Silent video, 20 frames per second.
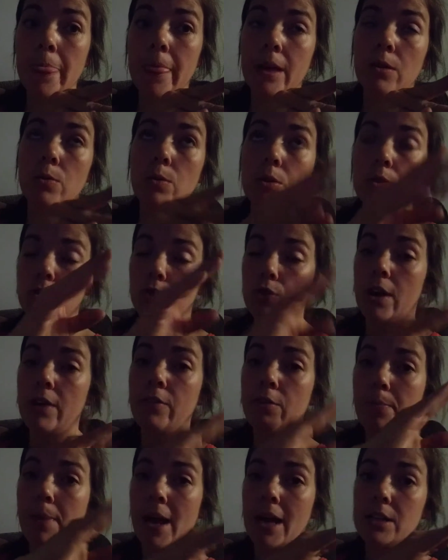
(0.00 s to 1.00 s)
Well,
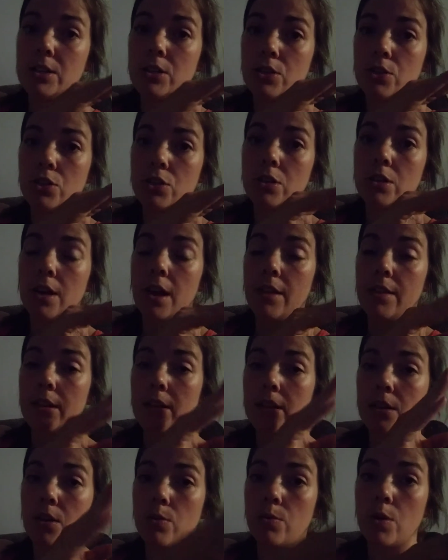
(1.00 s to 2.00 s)
driver, passenger, and
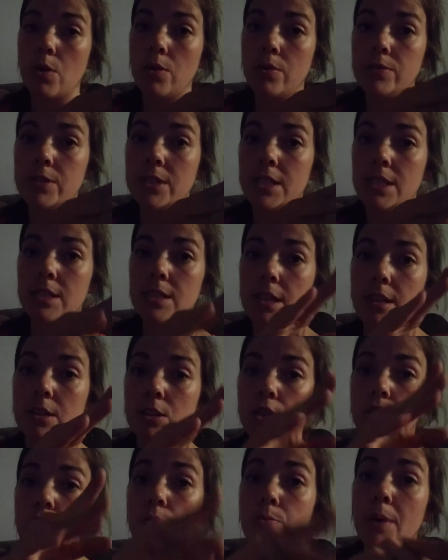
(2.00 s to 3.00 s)
then a row of seats, and
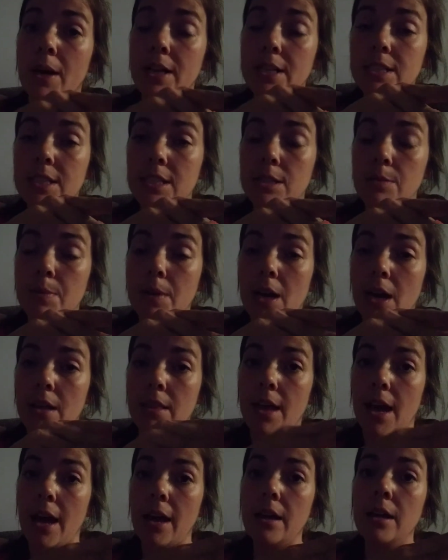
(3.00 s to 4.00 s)
then two bucket seats
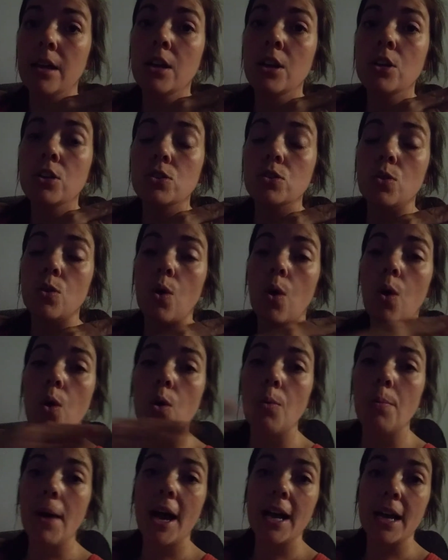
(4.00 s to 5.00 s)
behind that. So the whole
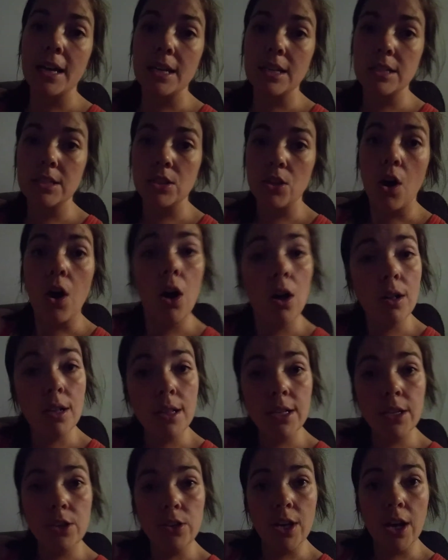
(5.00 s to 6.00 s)
back end is all
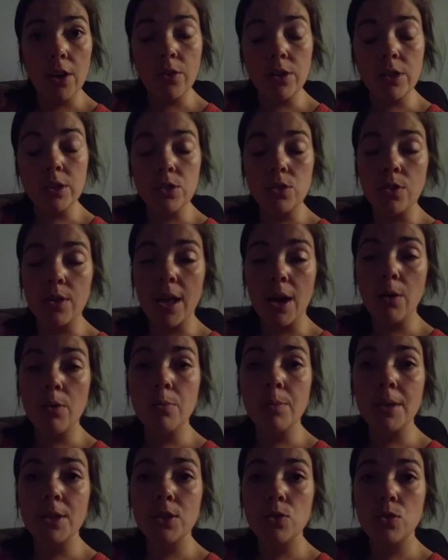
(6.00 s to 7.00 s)
cleared out, and so that will
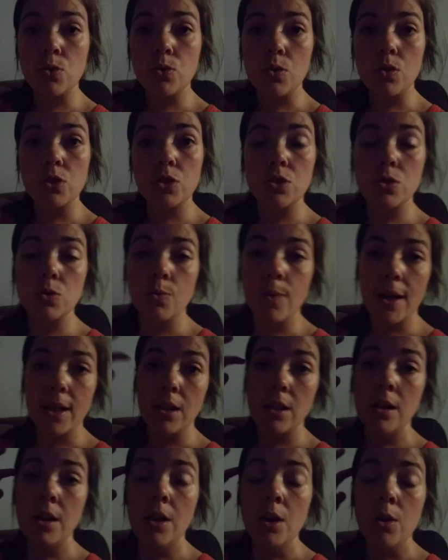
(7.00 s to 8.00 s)
be storage as
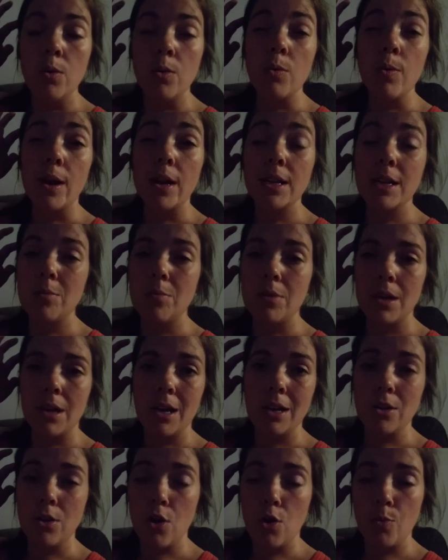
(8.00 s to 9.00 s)
well. We want to keep that
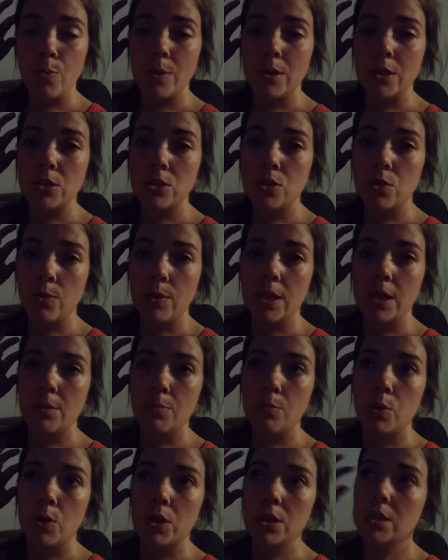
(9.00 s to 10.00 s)
kind of open so we
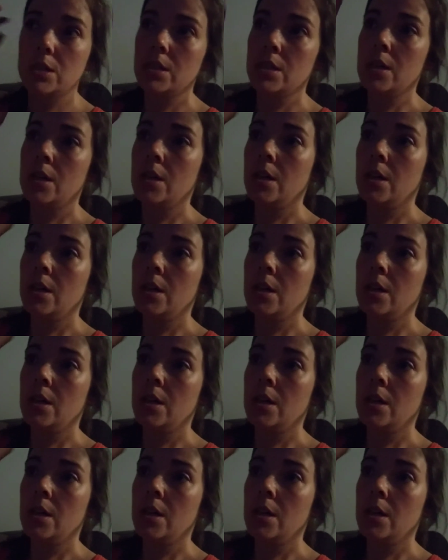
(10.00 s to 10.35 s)
can put